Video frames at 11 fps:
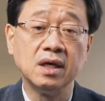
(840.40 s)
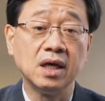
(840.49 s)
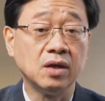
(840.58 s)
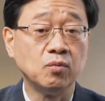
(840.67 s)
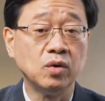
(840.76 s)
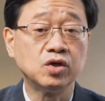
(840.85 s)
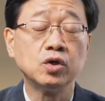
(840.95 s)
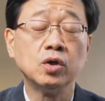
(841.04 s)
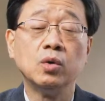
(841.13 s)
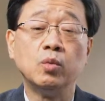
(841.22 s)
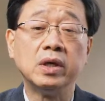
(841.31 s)
in which
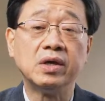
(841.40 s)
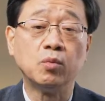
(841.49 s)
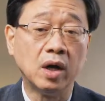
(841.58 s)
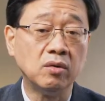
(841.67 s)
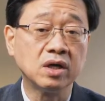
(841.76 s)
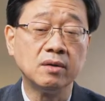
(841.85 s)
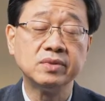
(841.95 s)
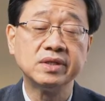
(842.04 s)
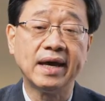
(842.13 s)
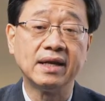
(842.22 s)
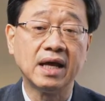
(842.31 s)
we
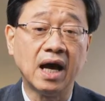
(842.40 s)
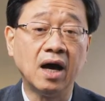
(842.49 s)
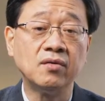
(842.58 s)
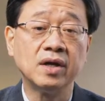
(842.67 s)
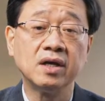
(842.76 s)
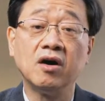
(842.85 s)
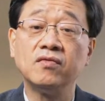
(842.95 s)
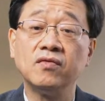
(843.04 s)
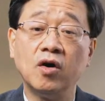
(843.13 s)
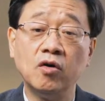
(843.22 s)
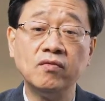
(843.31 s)
welcomed an array of
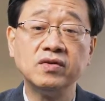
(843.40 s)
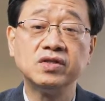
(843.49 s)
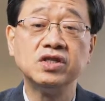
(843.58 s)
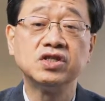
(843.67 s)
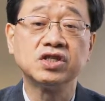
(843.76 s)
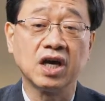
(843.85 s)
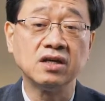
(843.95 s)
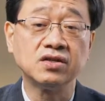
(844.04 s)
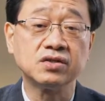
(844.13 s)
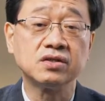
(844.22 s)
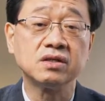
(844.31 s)
overseas
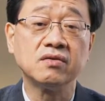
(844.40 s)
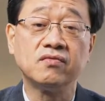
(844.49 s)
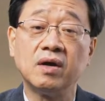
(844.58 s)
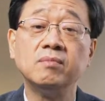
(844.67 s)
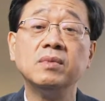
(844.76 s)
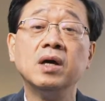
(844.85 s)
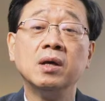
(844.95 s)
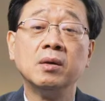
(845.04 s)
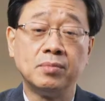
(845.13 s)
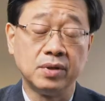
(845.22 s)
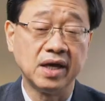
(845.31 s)
guests from
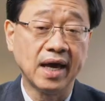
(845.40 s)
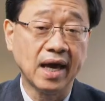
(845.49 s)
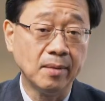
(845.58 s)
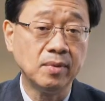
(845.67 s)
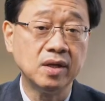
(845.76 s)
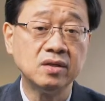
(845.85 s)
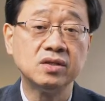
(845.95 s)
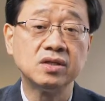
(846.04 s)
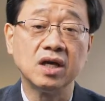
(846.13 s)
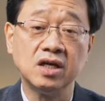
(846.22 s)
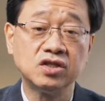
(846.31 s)

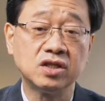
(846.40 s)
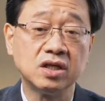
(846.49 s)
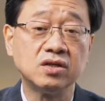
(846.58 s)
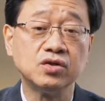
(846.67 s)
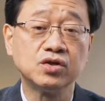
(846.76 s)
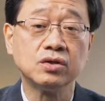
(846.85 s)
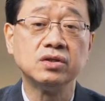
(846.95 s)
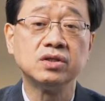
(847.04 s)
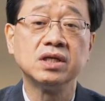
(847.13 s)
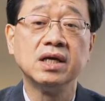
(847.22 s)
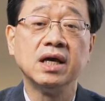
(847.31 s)
preeminent
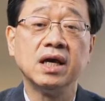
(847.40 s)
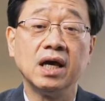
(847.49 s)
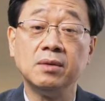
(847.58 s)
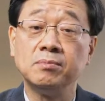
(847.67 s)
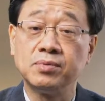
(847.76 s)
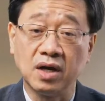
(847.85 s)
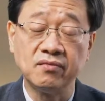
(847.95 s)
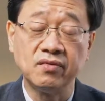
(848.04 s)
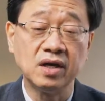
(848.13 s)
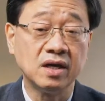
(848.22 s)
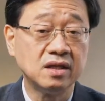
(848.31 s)
institutions in
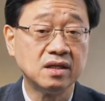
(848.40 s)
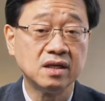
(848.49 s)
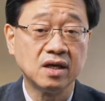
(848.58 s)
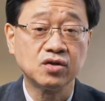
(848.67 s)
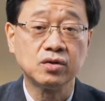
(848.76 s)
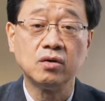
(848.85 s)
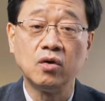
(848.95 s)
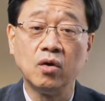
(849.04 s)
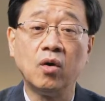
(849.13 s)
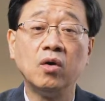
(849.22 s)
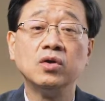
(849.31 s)
private international
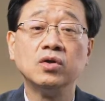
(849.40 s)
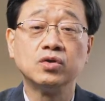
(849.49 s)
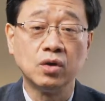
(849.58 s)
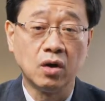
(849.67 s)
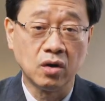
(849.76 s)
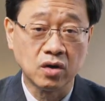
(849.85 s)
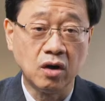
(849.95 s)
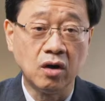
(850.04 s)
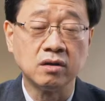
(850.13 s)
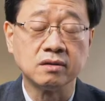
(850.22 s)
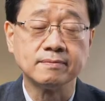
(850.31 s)
law to Hong Kong.